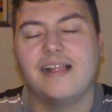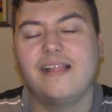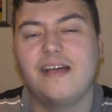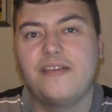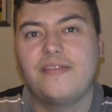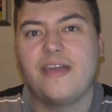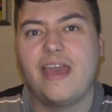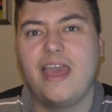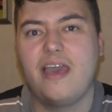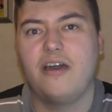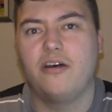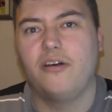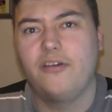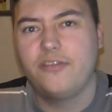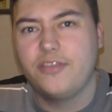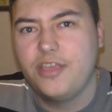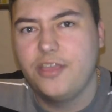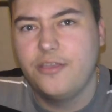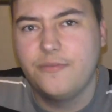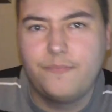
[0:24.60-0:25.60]
Hello there, all
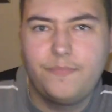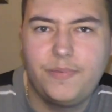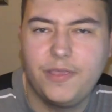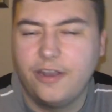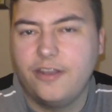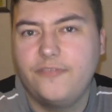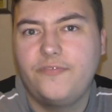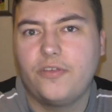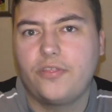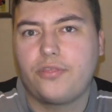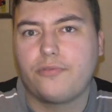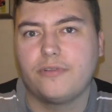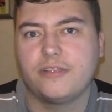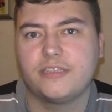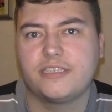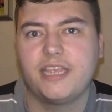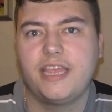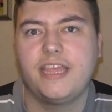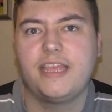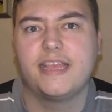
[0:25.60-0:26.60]
you beautiful thrill
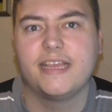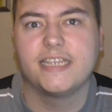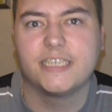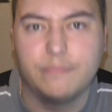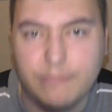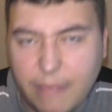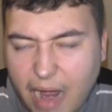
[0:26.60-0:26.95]
seekers.